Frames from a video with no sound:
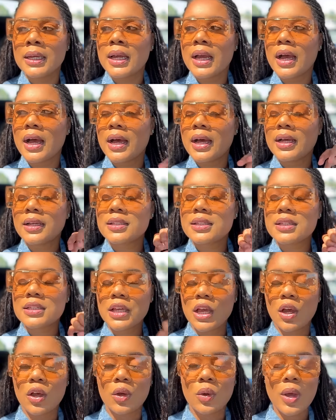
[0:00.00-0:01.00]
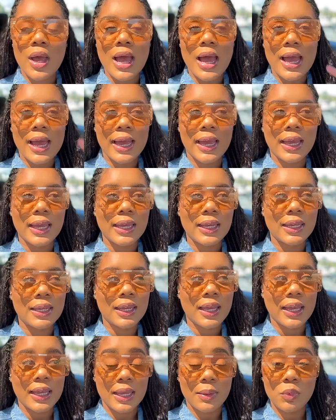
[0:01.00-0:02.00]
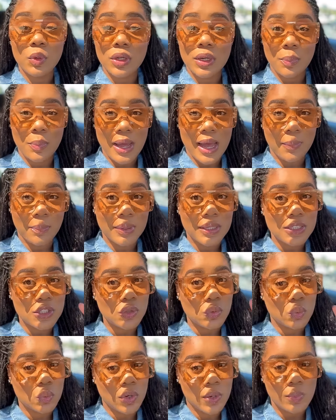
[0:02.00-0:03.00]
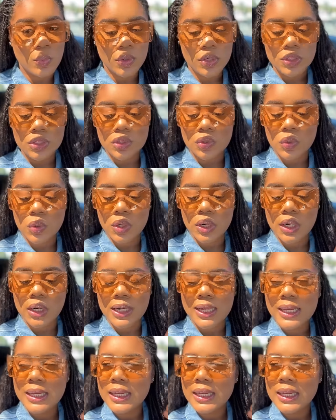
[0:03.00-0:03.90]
Uh, so I am going to pop into one more store.